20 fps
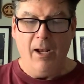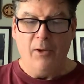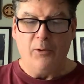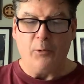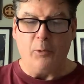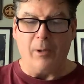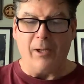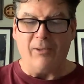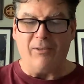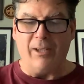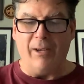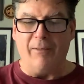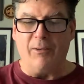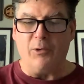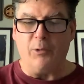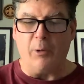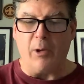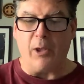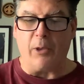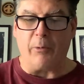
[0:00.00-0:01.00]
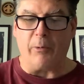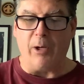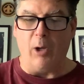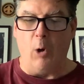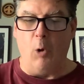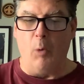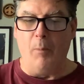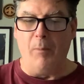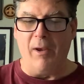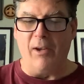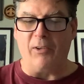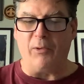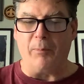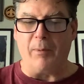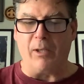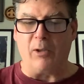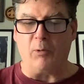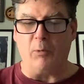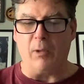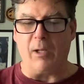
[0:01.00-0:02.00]
27-23, Ole Miss
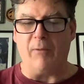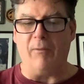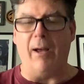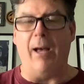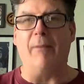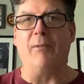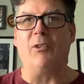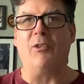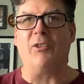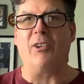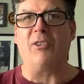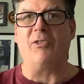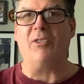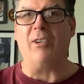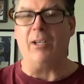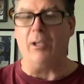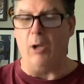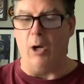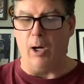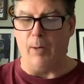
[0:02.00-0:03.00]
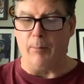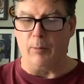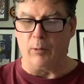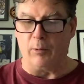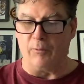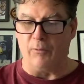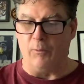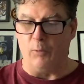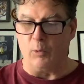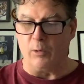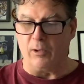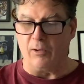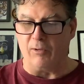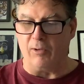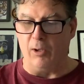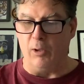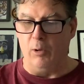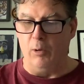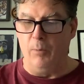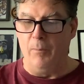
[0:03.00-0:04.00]
beat 25-16, Auburn
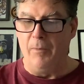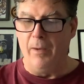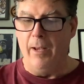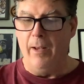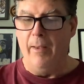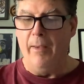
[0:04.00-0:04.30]
4-2.